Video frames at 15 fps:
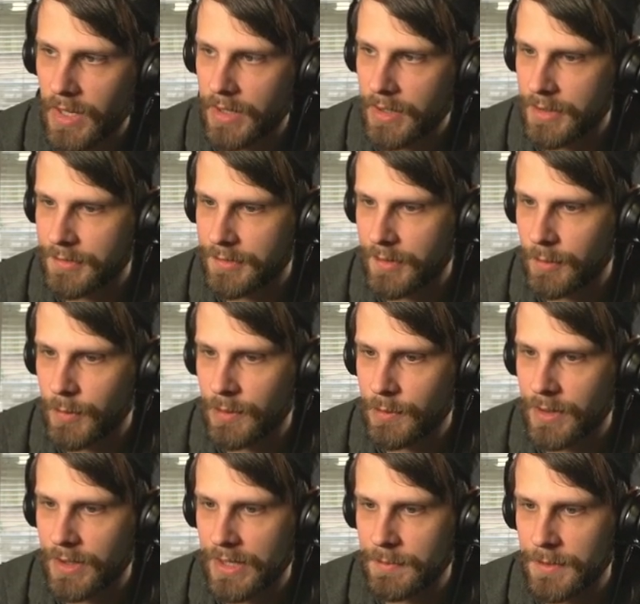So what
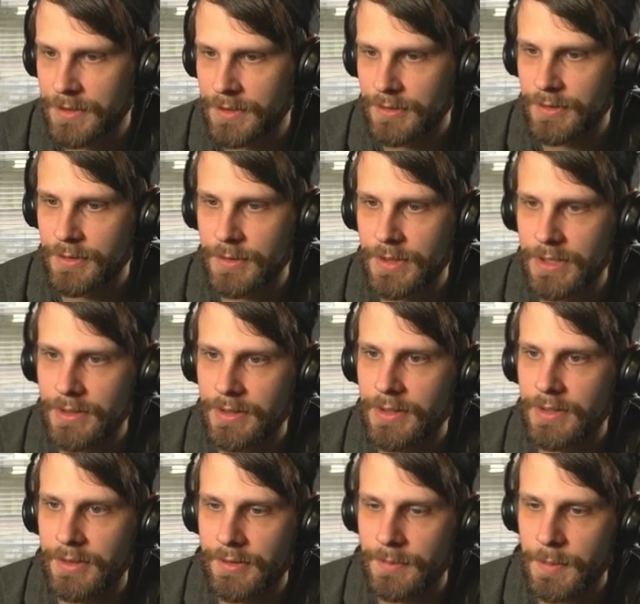we're able to do here
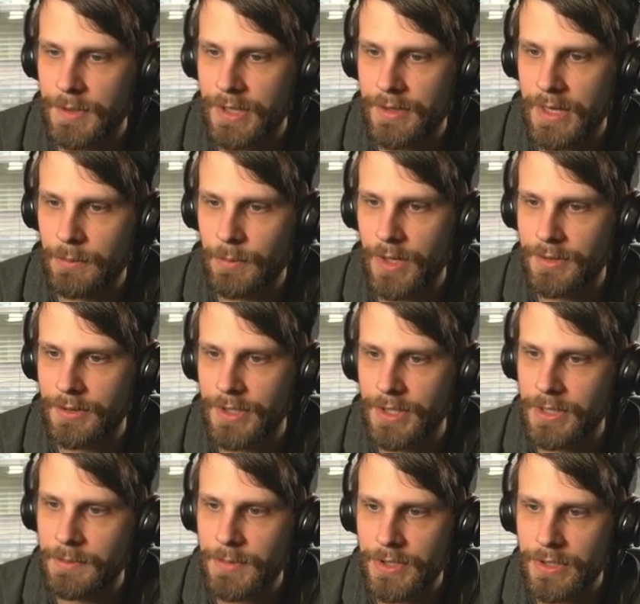is play that Wandering
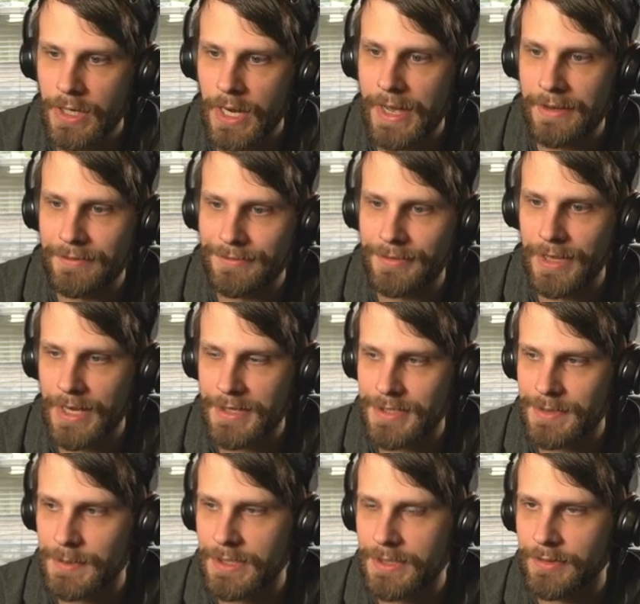Emperor at flash
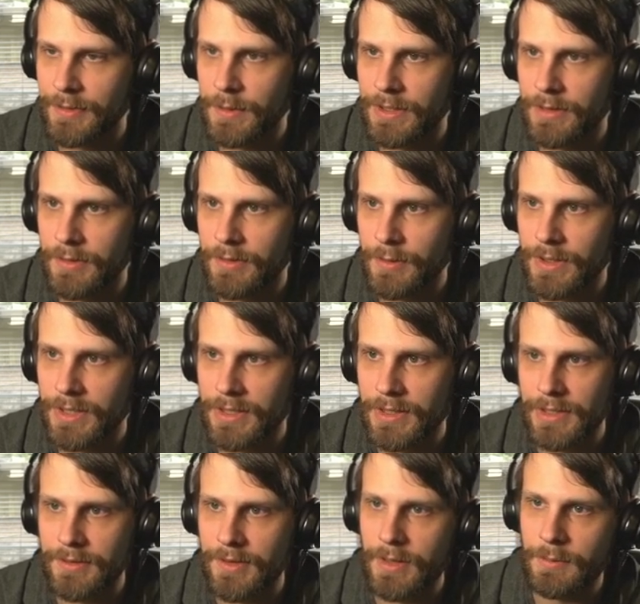speed, so we can do it
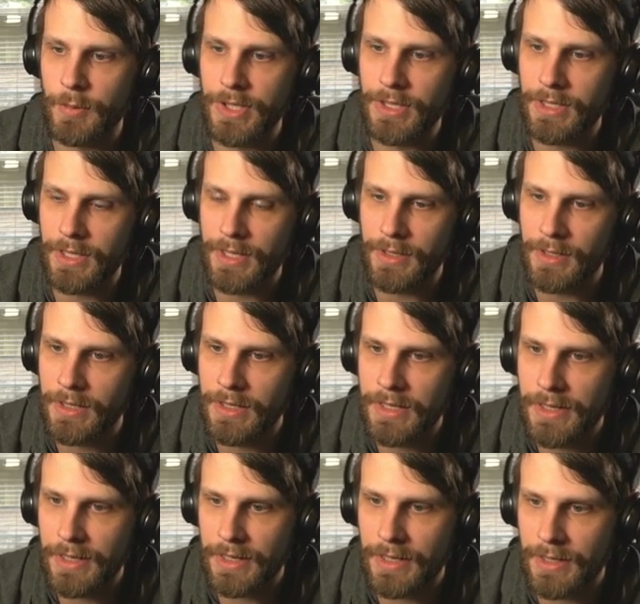anytime we'd like.
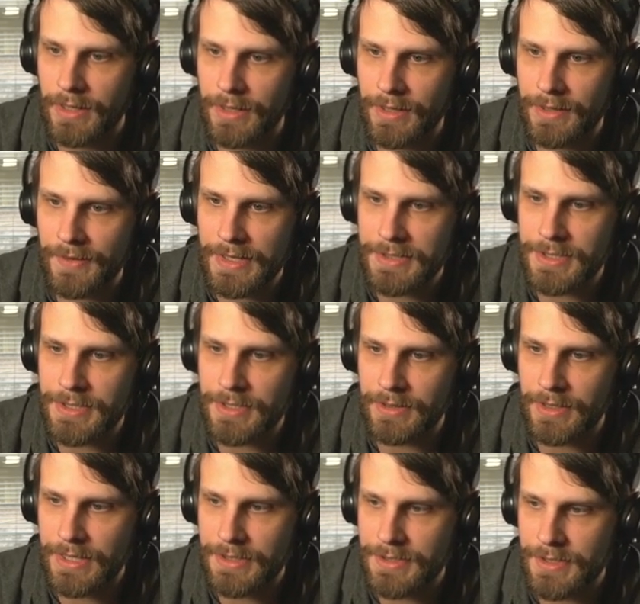And that just
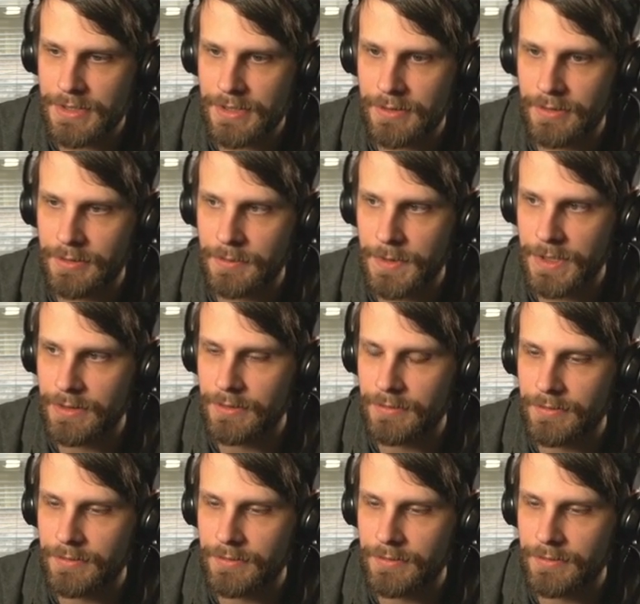allows us a little bit of,